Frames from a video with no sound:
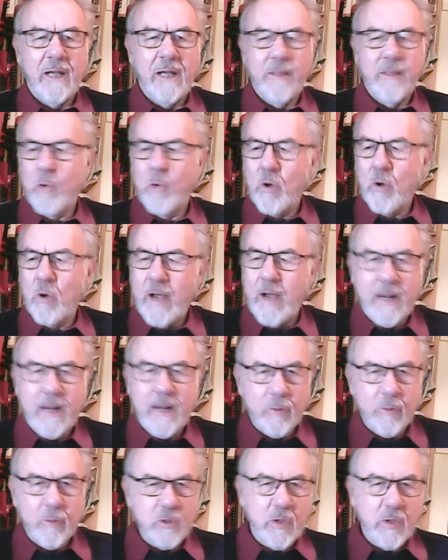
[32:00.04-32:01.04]
more
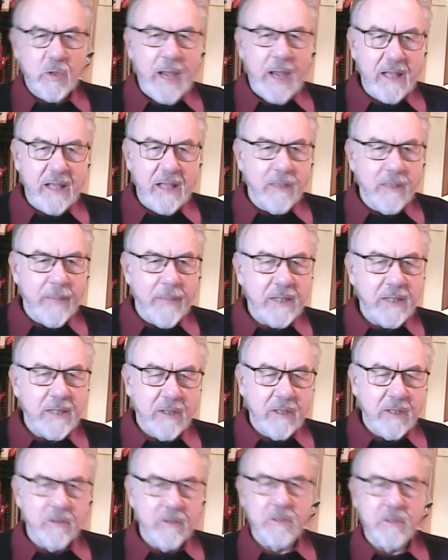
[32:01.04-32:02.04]
animals you had, the better
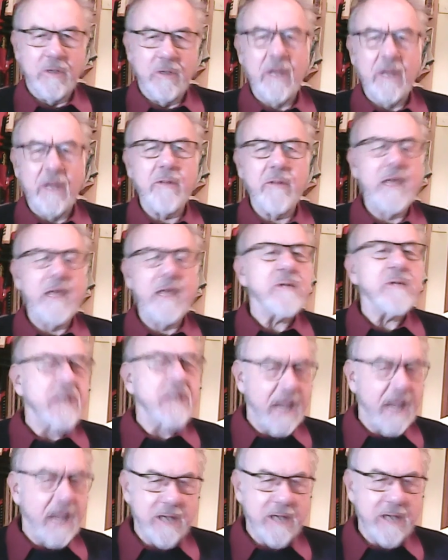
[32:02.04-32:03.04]
your zoo. That, that was
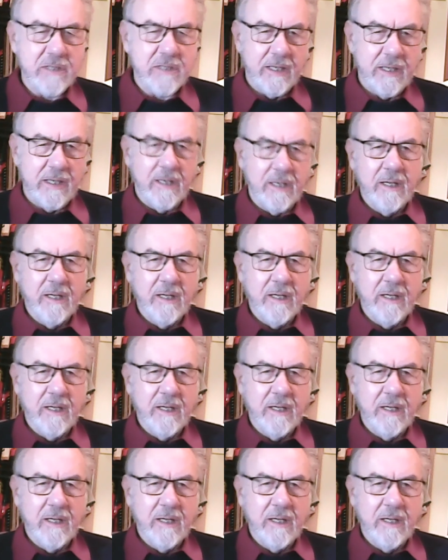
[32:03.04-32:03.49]
ghastly.